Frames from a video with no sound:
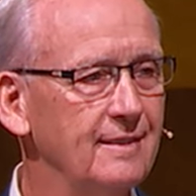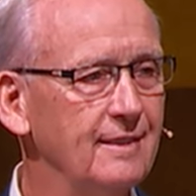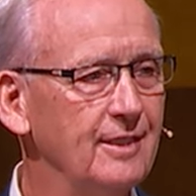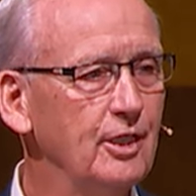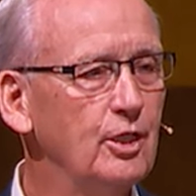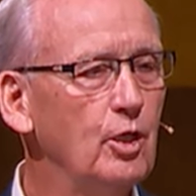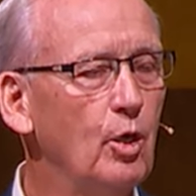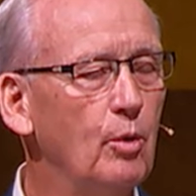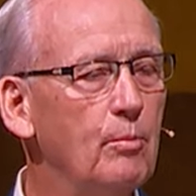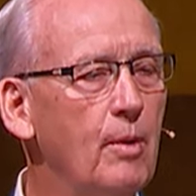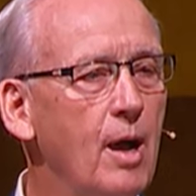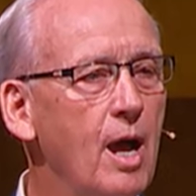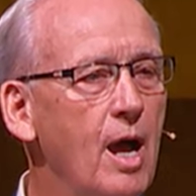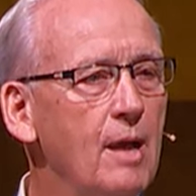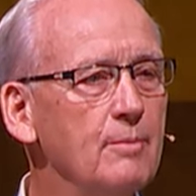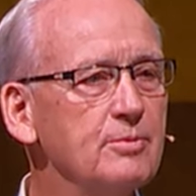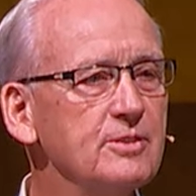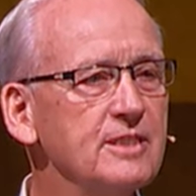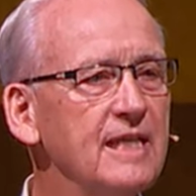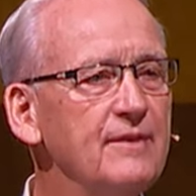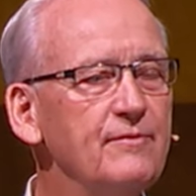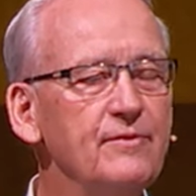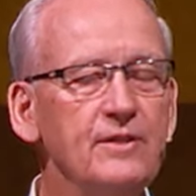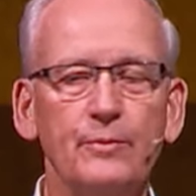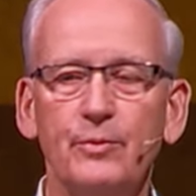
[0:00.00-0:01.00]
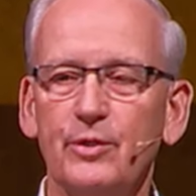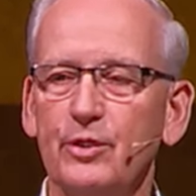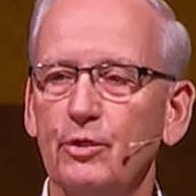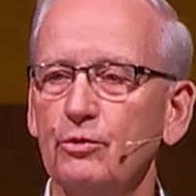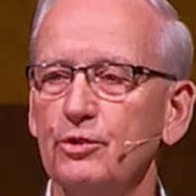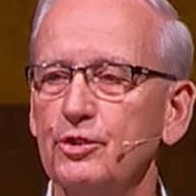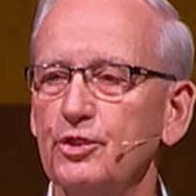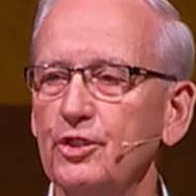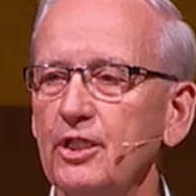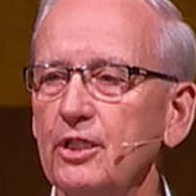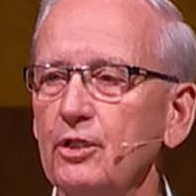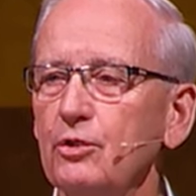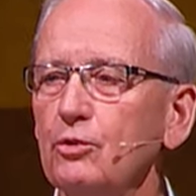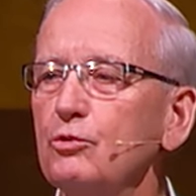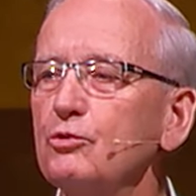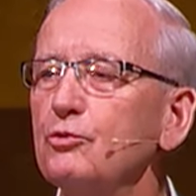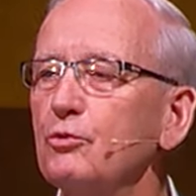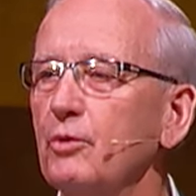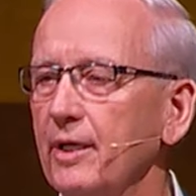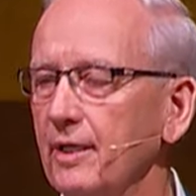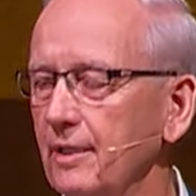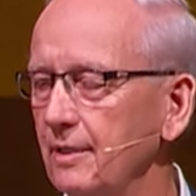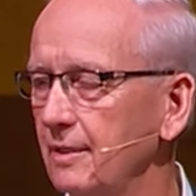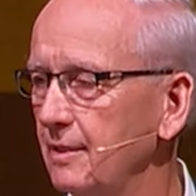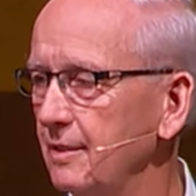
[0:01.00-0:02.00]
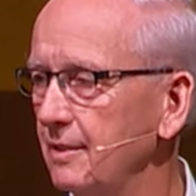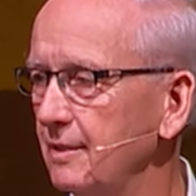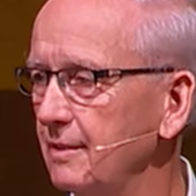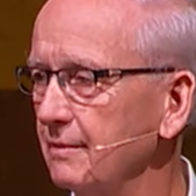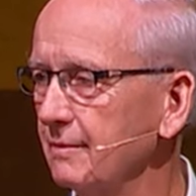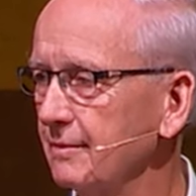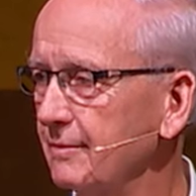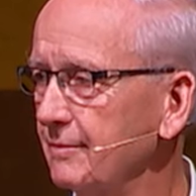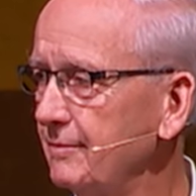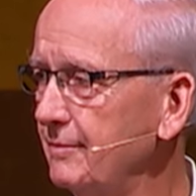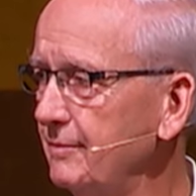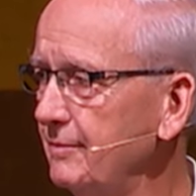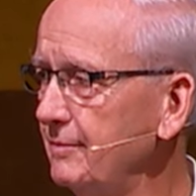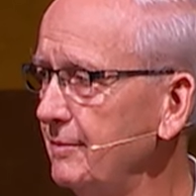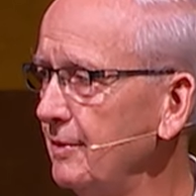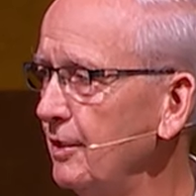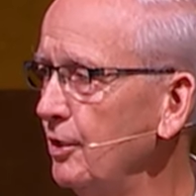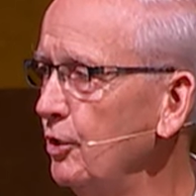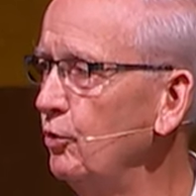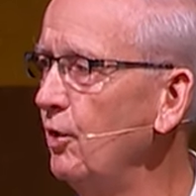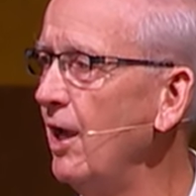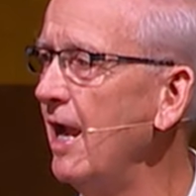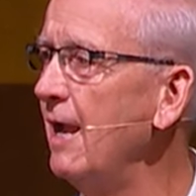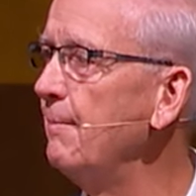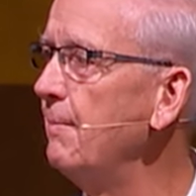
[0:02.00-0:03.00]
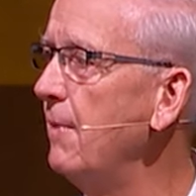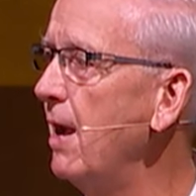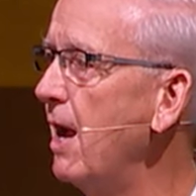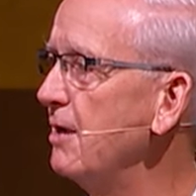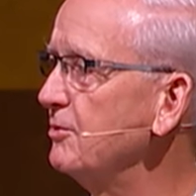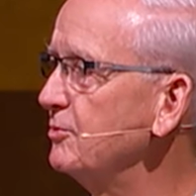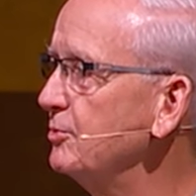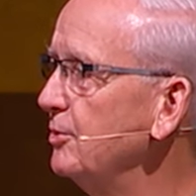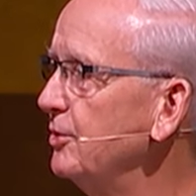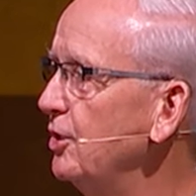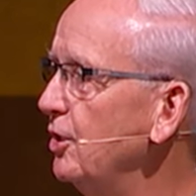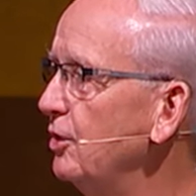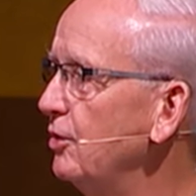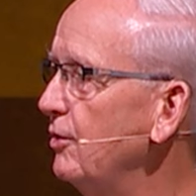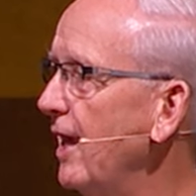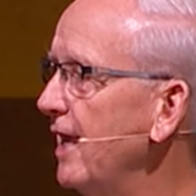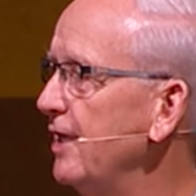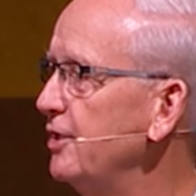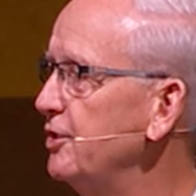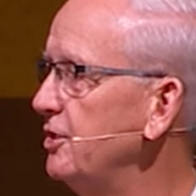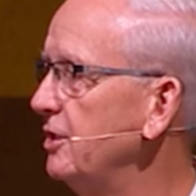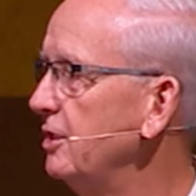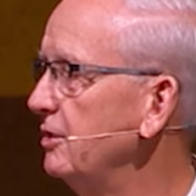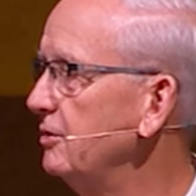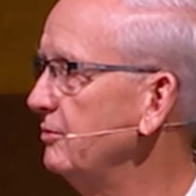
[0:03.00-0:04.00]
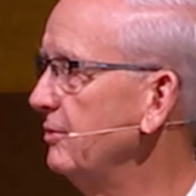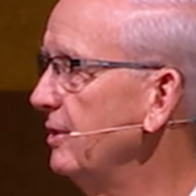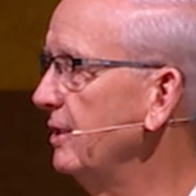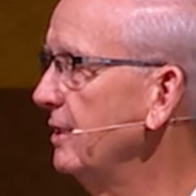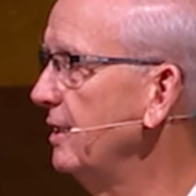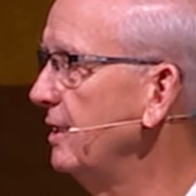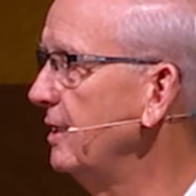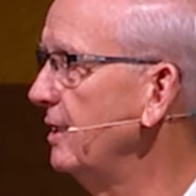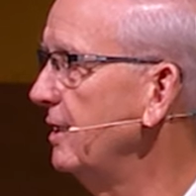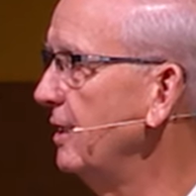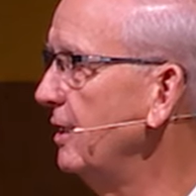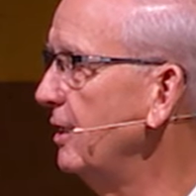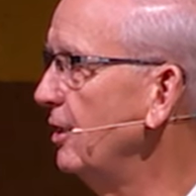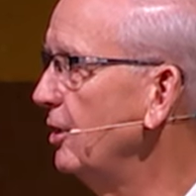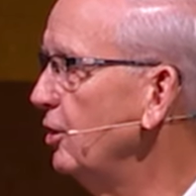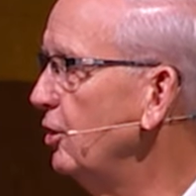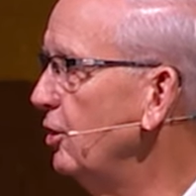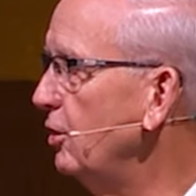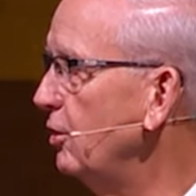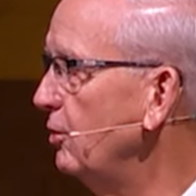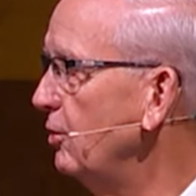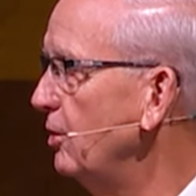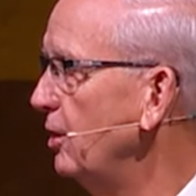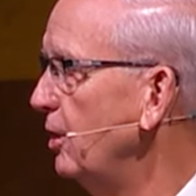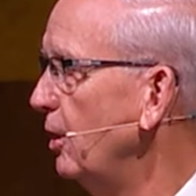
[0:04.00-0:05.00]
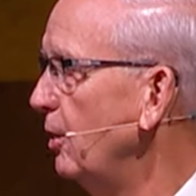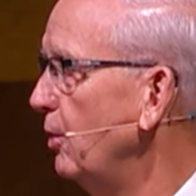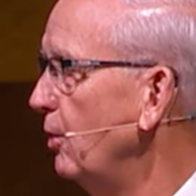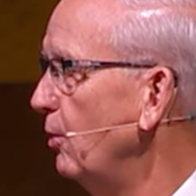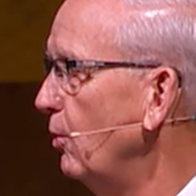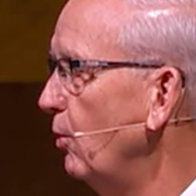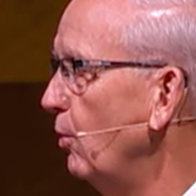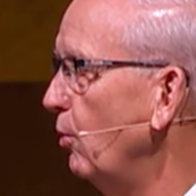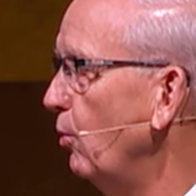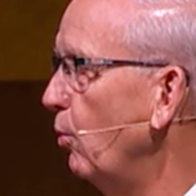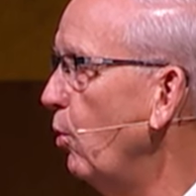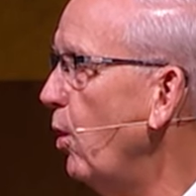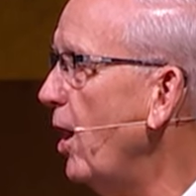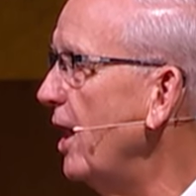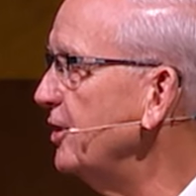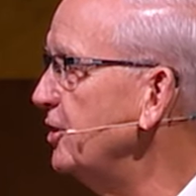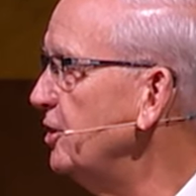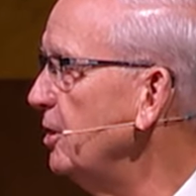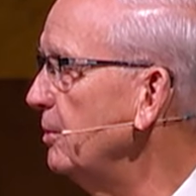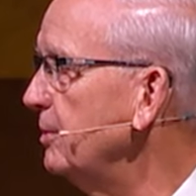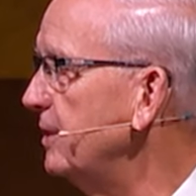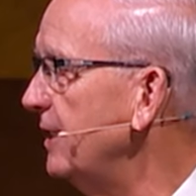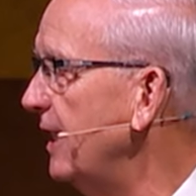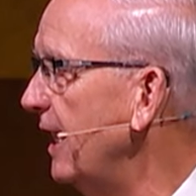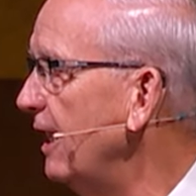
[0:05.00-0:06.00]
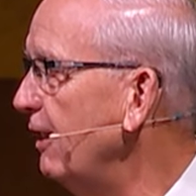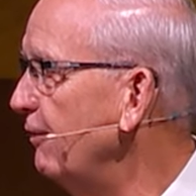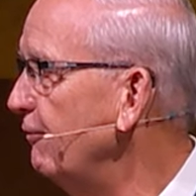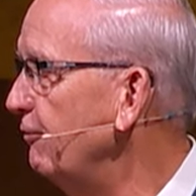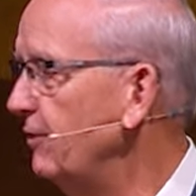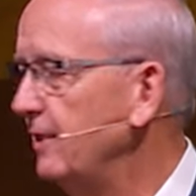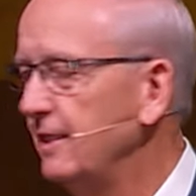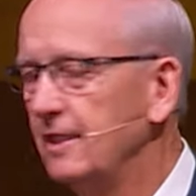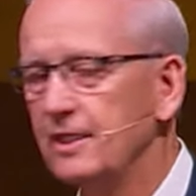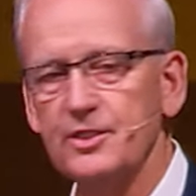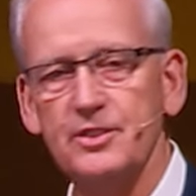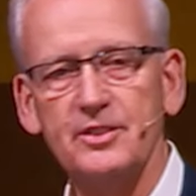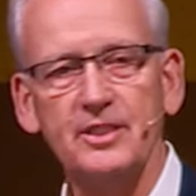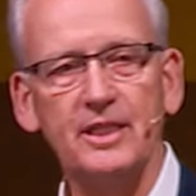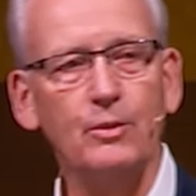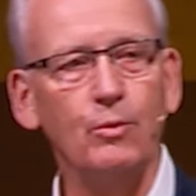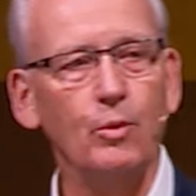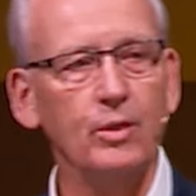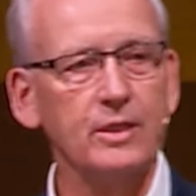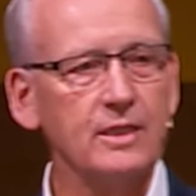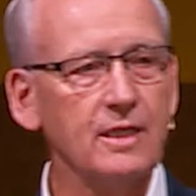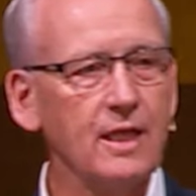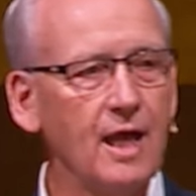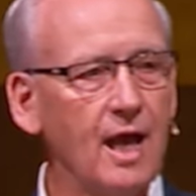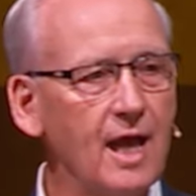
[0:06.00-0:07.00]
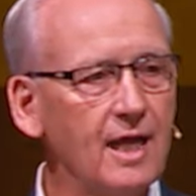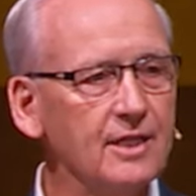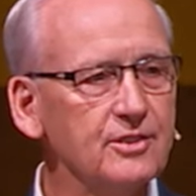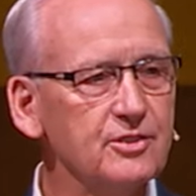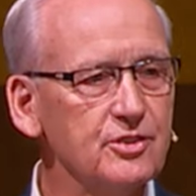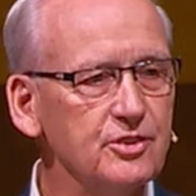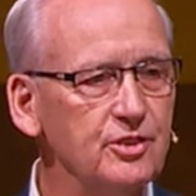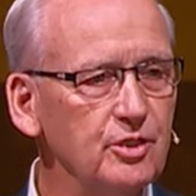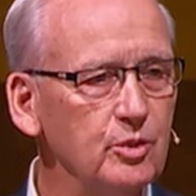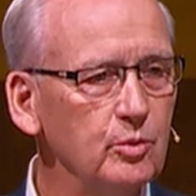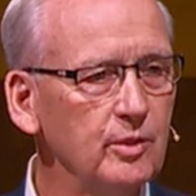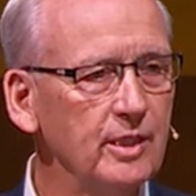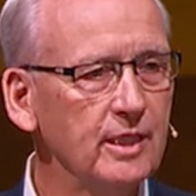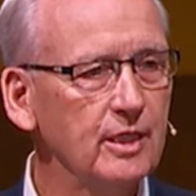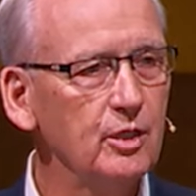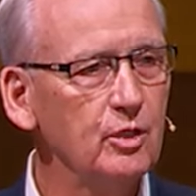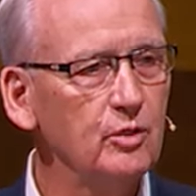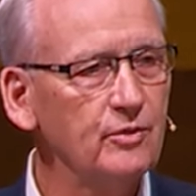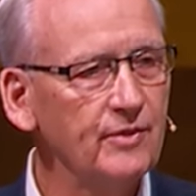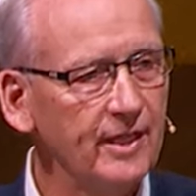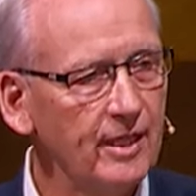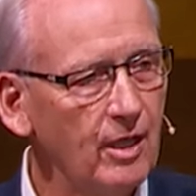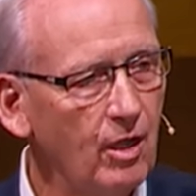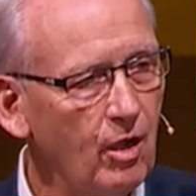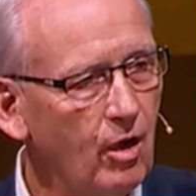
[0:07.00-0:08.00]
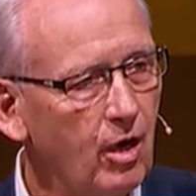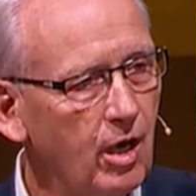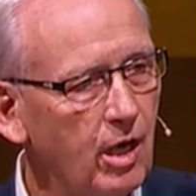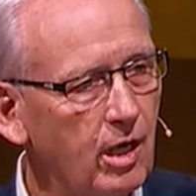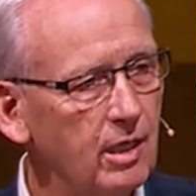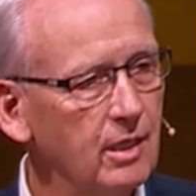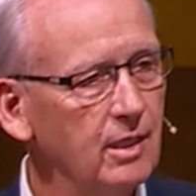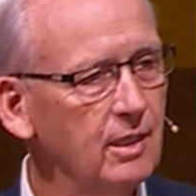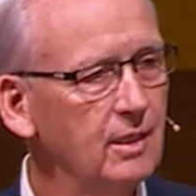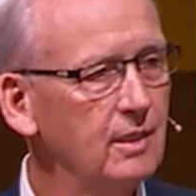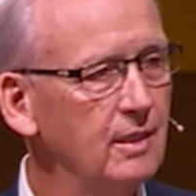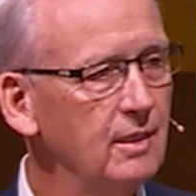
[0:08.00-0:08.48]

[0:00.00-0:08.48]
You know, moms, even with your children, grandmoms, with your grandchildren. Look, watch them carefully to see what God's doing, who they are.